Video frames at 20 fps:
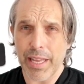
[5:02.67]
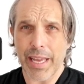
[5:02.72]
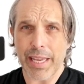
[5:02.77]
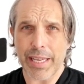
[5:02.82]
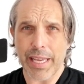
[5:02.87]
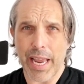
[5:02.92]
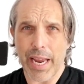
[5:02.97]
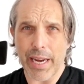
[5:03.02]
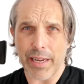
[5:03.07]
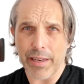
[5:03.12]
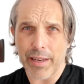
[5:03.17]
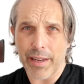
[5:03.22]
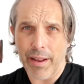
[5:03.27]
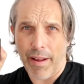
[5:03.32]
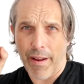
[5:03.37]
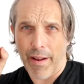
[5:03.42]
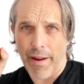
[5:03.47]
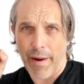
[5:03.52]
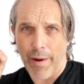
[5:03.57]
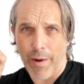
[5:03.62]
Again,
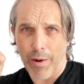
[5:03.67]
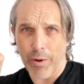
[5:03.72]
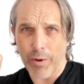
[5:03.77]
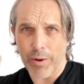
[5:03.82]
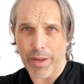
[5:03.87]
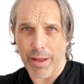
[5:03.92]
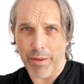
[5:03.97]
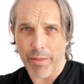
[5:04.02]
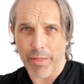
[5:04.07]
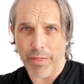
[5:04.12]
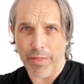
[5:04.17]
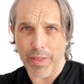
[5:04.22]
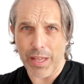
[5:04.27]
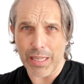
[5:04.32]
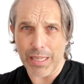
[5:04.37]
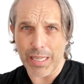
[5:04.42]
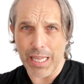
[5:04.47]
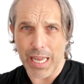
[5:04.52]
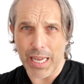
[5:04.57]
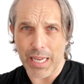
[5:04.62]
look how
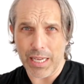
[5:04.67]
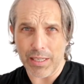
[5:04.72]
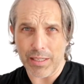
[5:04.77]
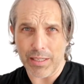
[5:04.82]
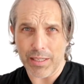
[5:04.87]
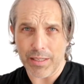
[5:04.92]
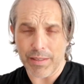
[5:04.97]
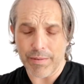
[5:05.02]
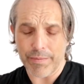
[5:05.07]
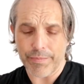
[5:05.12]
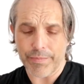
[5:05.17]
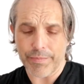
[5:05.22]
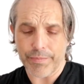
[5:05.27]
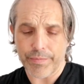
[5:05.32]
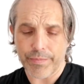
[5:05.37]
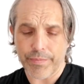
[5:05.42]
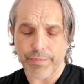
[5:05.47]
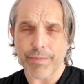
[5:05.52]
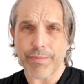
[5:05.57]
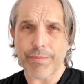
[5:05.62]
thin that is.
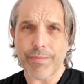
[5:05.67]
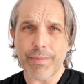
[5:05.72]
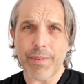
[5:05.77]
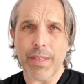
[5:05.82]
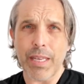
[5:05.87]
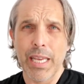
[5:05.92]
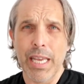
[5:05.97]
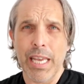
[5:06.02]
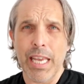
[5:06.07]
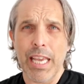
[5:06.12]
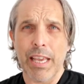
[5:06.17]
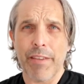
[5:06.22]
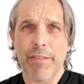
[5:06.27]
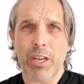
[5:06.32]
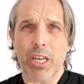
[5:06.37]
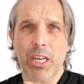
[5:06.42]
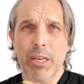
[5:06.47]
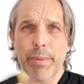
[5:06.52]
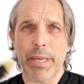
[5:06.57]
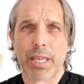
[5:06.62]
If
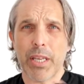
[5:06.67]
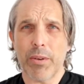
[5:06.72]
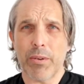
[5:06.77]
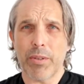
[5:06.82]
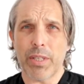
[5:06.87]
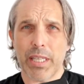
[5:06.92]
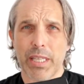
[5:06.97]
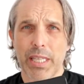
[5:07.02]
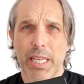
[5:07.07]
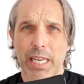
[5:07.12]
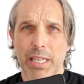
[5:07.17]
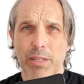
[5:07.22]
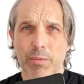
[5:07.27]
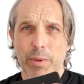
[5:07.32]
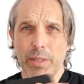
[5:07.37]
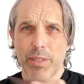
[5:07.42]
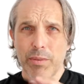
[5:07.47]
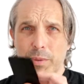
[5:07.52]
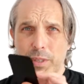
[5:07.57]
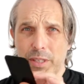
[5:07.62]
you're going to be using these
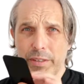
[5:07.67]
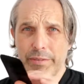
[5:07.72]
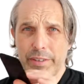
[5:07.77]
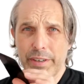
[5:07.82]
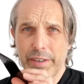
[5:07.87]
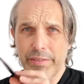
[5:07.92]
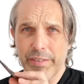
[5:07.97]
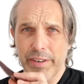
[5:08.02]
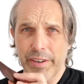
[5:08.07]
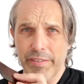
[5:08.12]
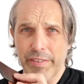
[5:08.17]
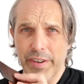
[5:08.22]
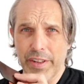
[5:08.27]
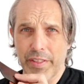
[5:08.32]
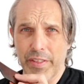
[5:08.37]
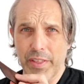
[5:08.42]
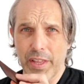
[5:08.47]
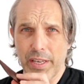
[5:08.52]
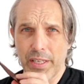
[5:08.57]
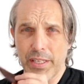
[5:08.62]
ones, which are very, very, very
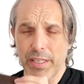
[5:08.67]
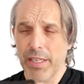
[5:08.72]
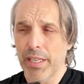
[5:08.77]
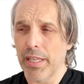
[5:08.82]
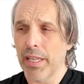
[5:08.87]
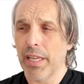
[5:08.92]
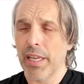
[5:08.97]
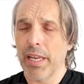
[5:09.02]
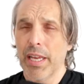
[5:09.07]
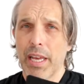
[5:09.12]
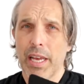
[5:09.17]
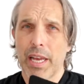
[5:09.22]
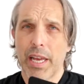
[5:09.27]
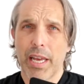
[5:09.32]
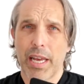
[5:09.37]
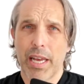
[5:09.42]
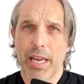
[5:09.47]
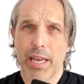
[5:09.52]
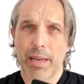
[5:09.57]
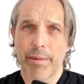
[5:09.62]
thin,
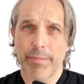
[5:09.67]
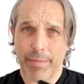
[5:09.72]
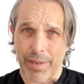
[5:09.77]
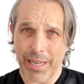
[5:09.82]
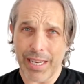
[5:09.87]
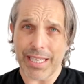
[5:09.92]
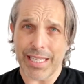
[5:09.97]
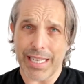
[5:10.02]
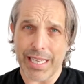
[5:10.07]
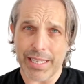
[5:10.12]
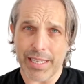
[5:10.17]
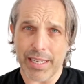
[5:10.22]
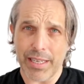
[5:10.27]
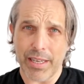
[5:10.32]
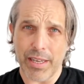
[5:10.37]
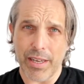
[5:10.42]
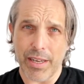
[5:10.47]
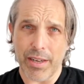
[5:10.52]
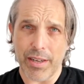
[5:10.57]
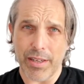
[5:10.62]
it is going
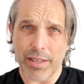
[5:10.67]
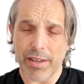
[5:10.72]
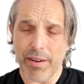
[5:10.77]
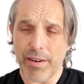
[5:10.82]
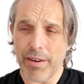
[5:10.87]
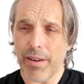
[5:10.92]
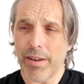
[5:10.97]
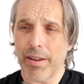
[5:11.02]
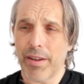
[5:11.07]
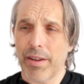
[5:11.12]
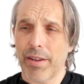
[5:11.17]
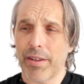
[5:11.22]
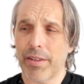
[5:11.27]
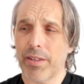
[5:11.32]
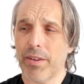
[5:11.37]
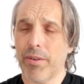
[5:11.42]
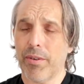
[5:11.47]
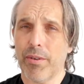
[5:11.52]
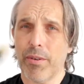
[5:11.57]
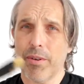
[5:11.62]
to hurt your
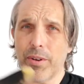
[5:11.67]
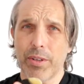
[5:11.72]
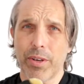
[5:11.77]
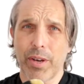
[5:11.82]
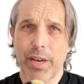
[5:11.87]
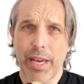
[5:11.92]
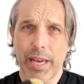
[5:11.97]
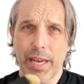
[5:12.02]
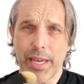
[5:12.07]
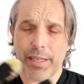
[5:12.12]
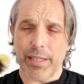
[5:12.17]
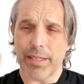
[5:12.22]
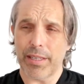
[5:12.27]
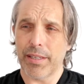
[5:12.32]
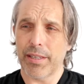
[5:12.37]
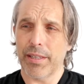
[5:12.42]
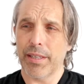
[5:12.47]
hand.